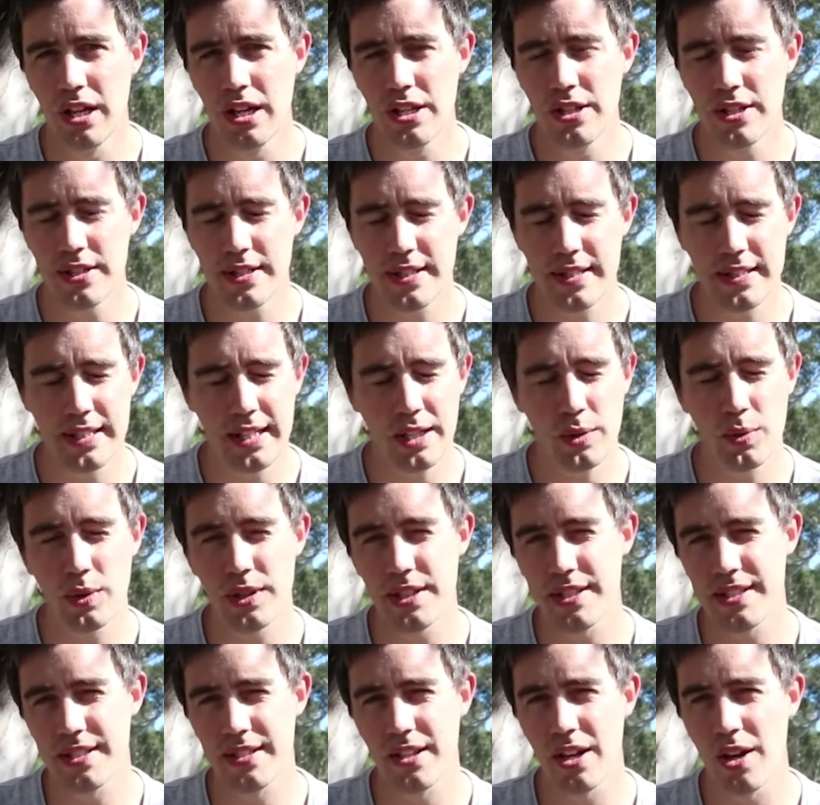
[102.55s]
Just stick with
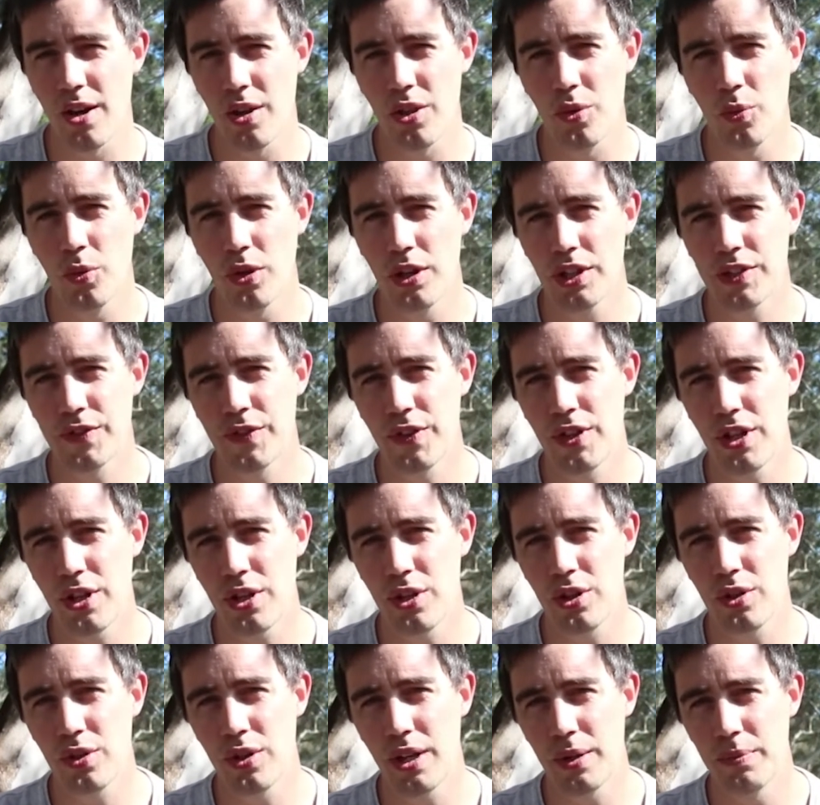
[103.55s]
a style that works for you
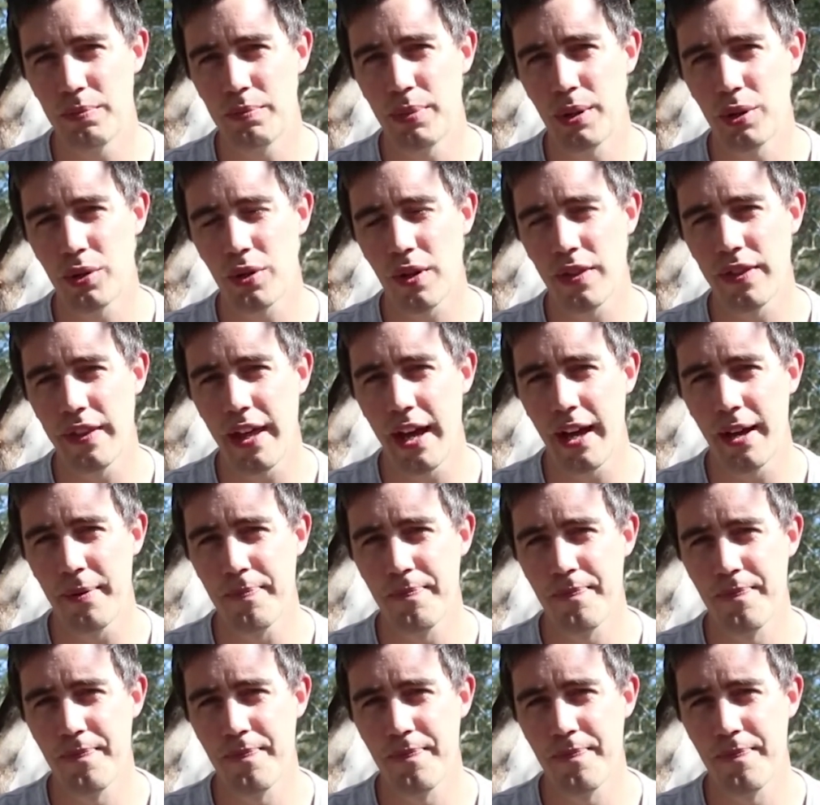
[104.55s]
and build on that.